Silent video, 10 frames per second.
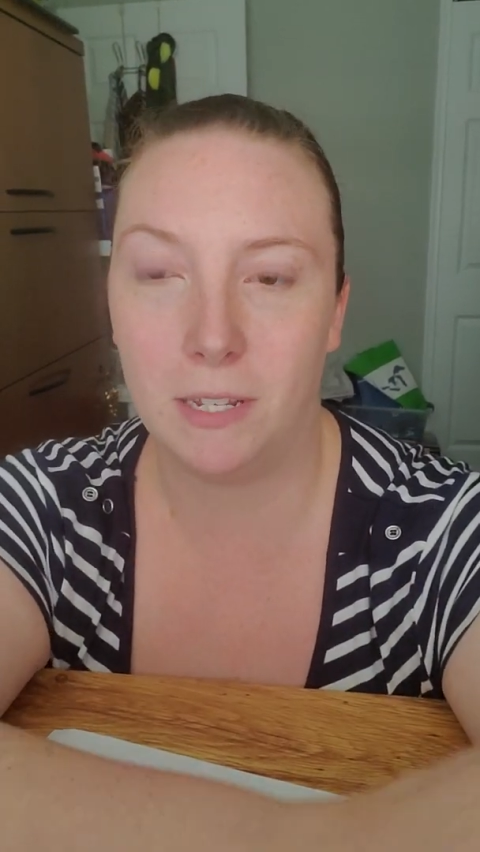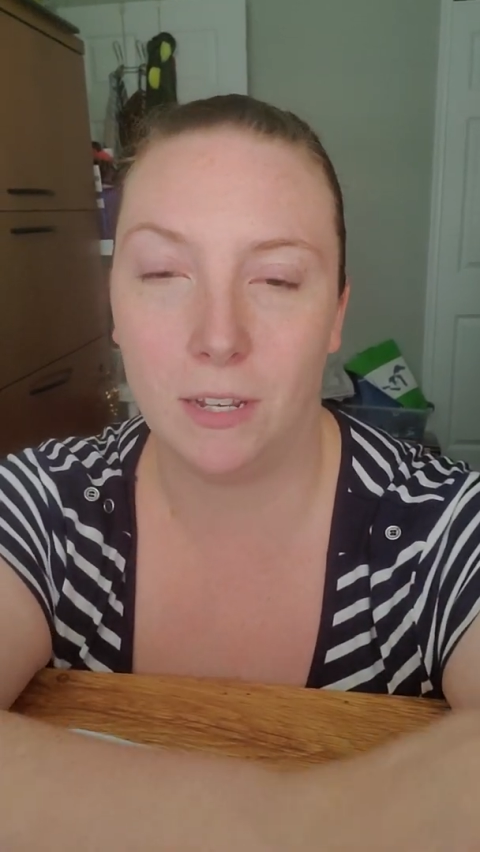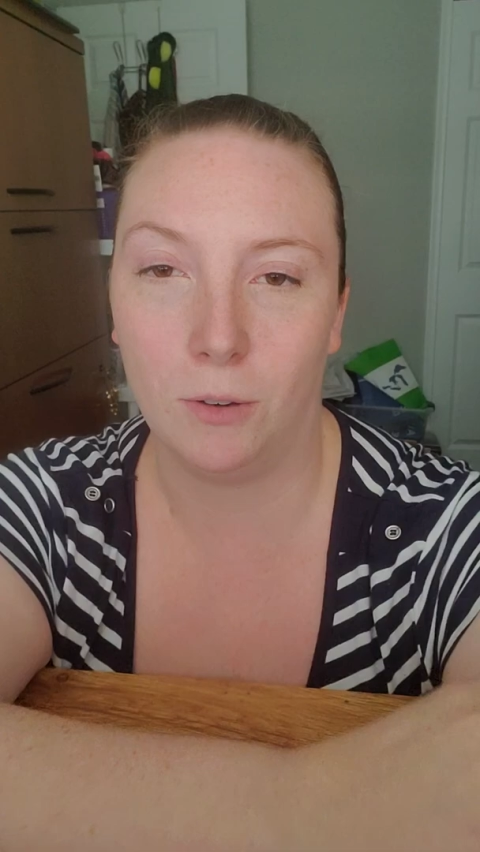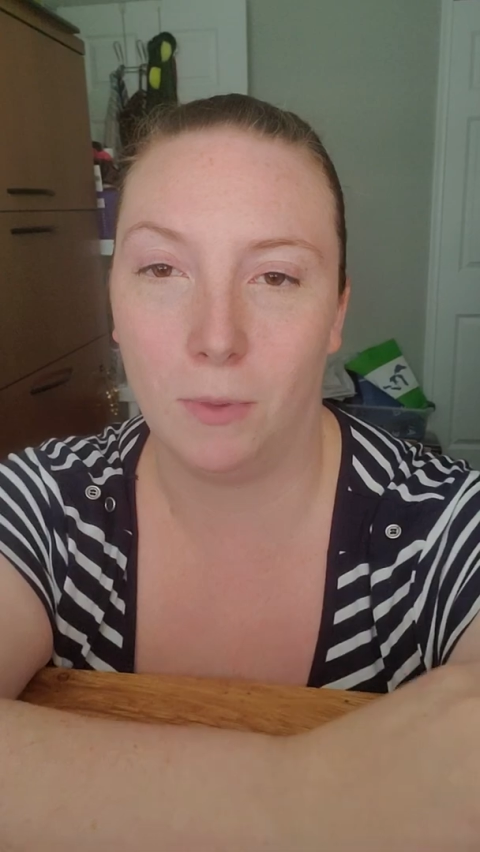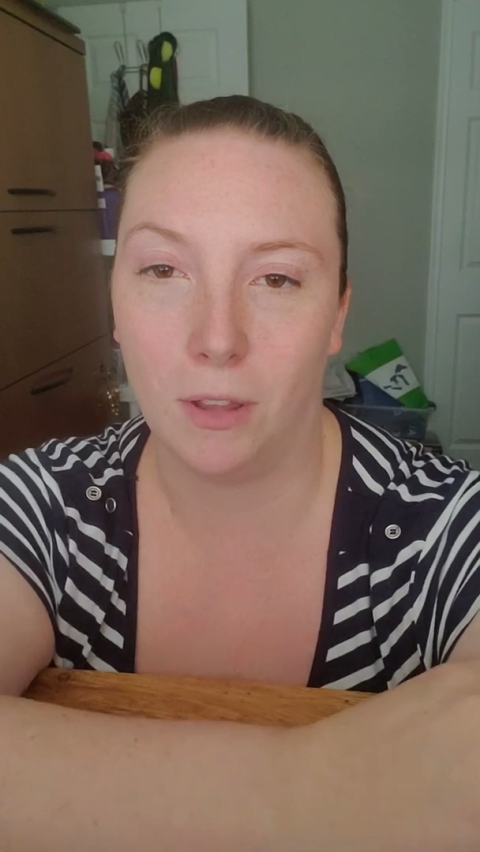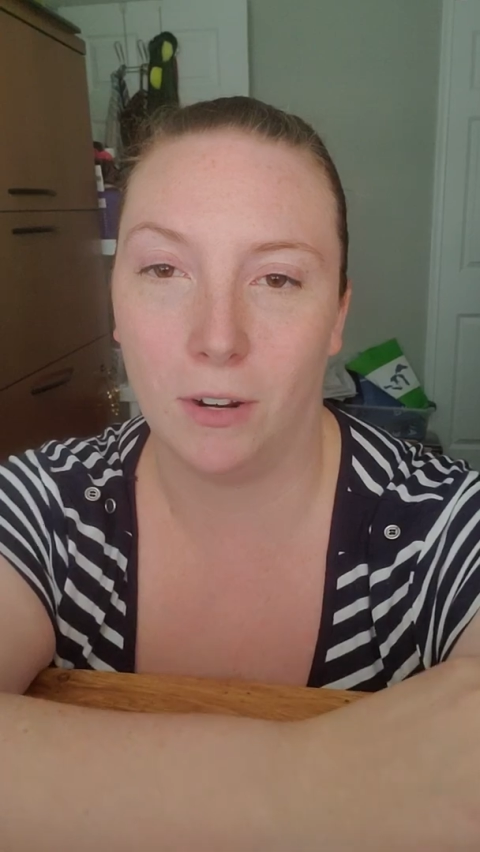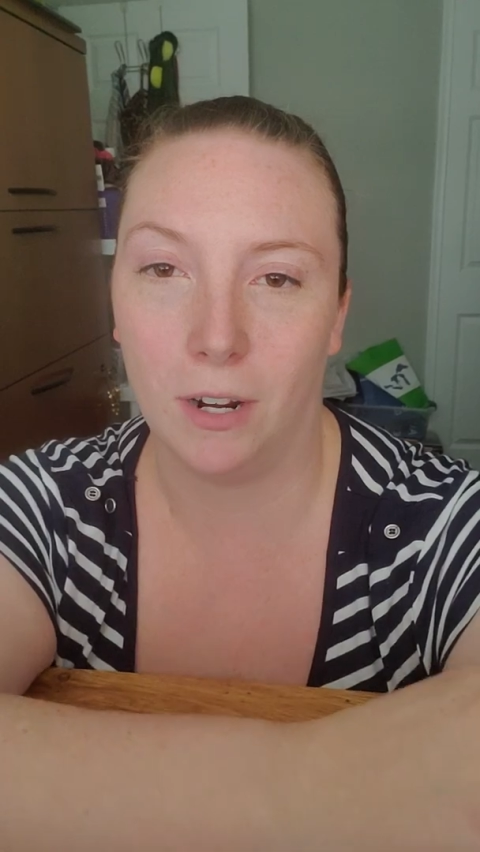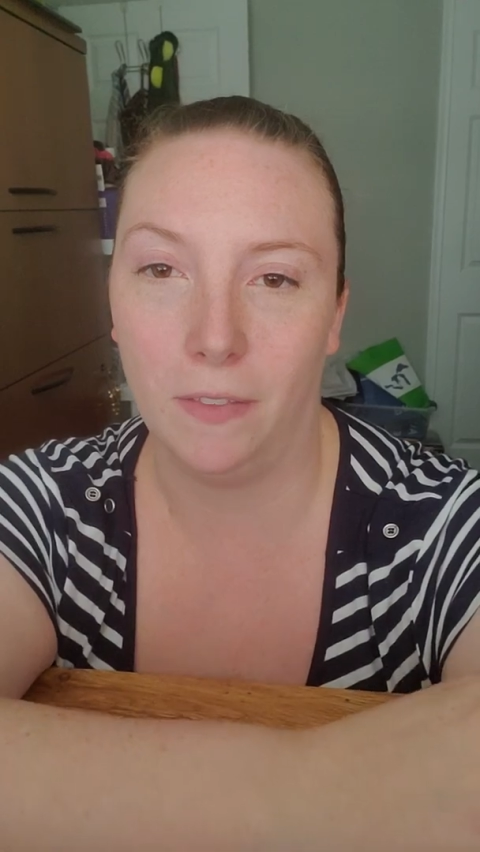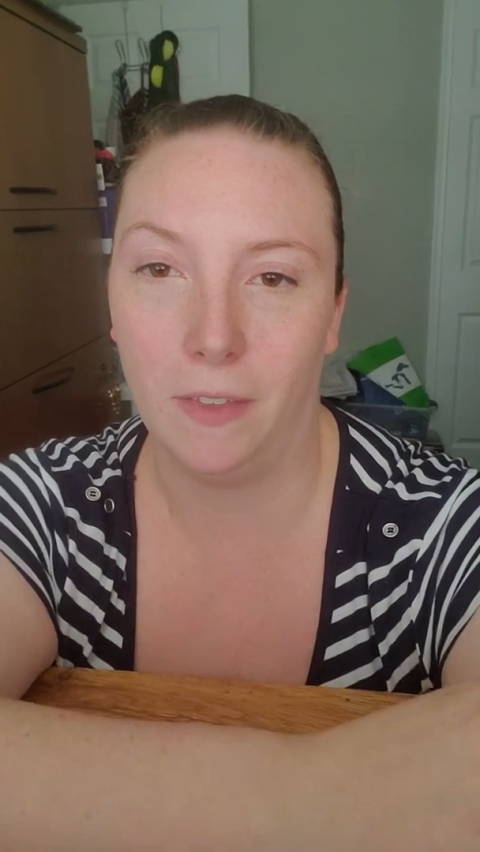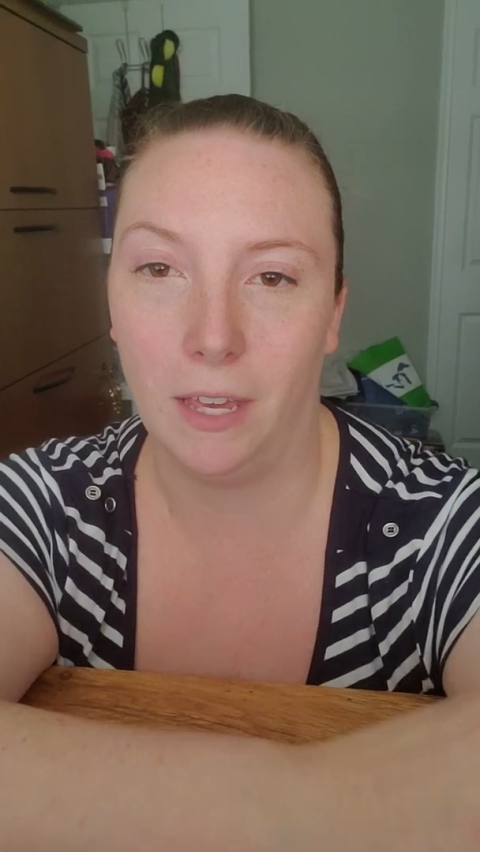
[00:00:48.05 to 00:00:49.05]
single mother
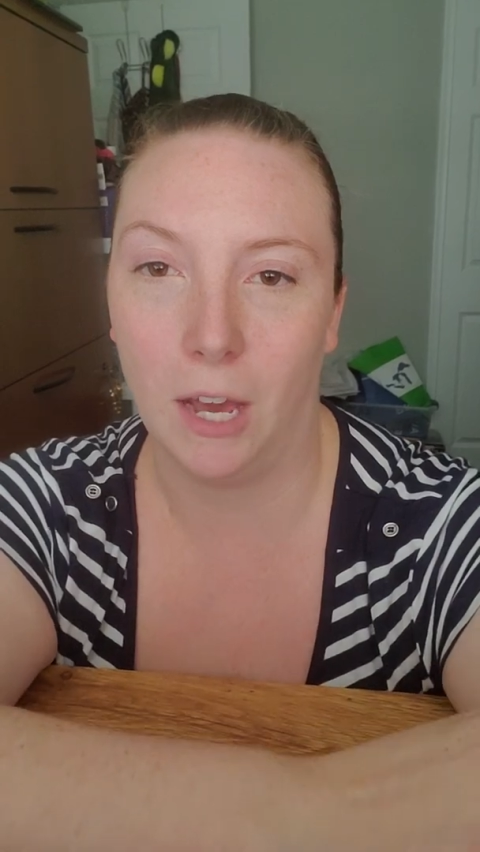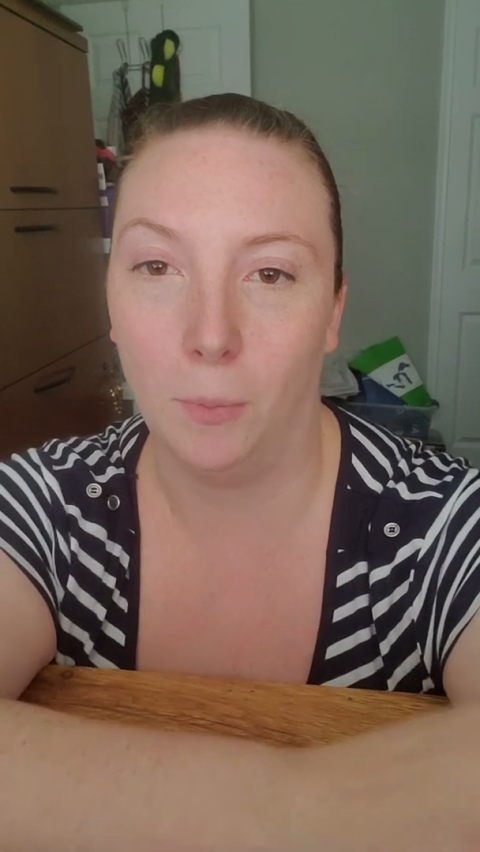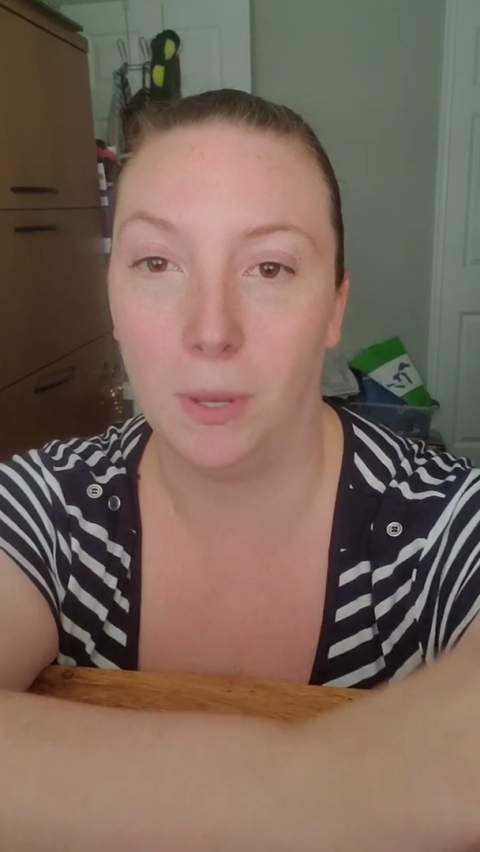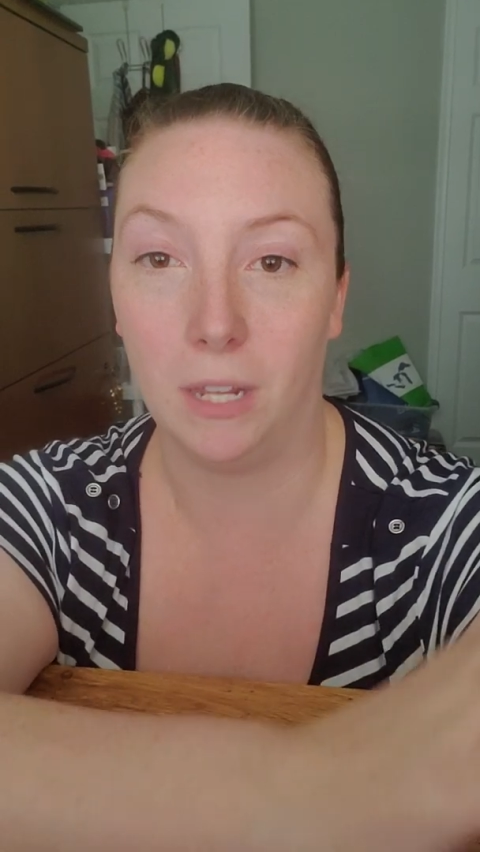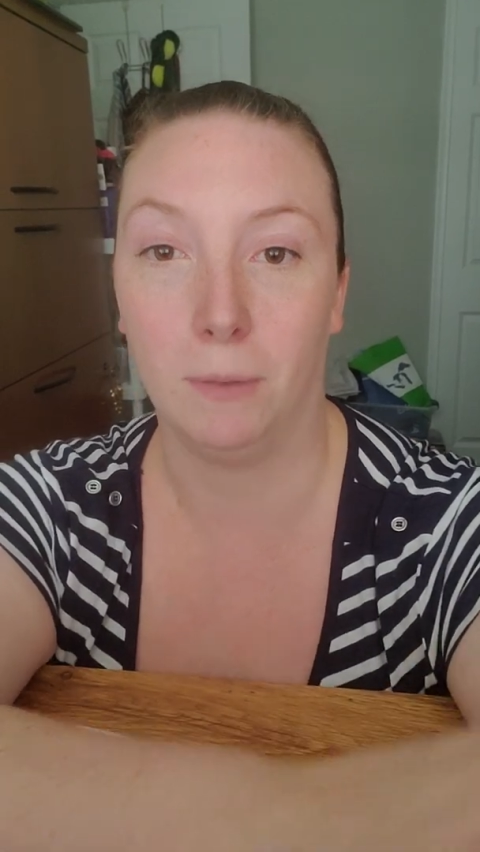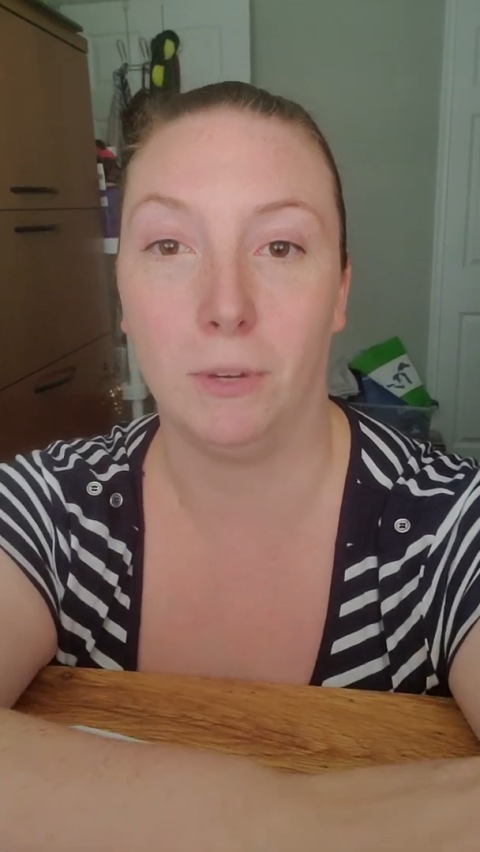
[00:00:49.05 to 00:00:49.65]
in the Alpena,